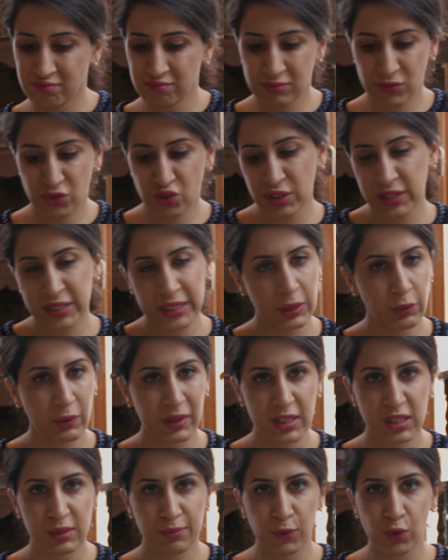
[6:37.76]
drizzle it with
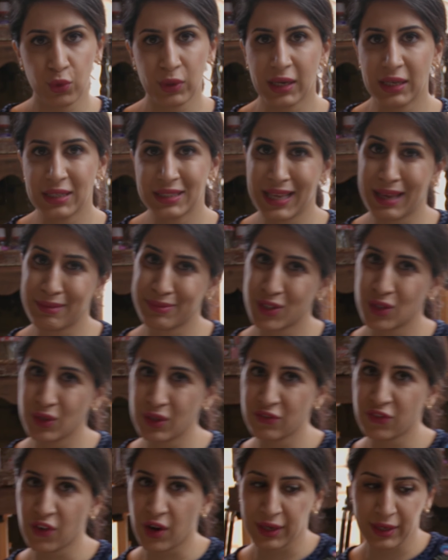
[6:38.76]
a spoon and it's absolutely
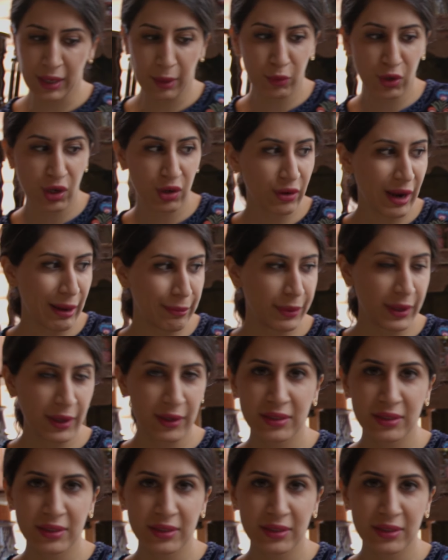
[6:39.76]
fine. I'm going to grab a bit of